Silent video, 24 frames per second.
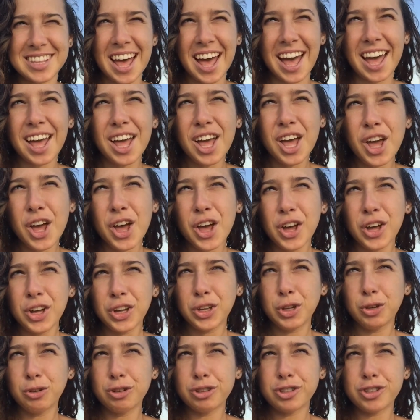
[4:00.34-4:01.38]
that
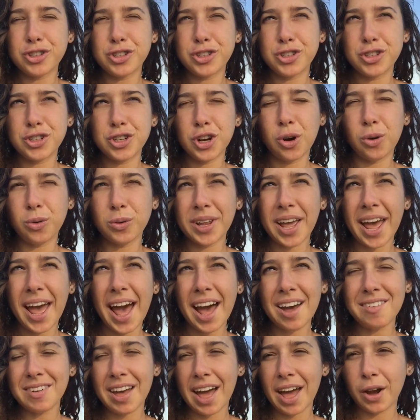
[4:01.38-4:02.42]
you just don't
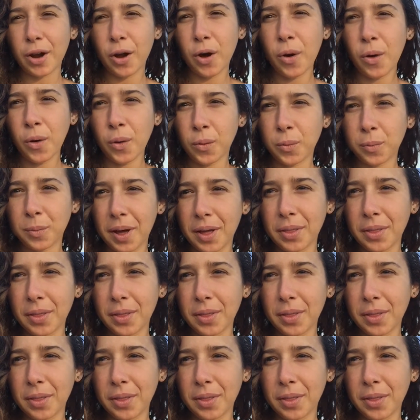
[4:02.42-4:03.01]
have at home.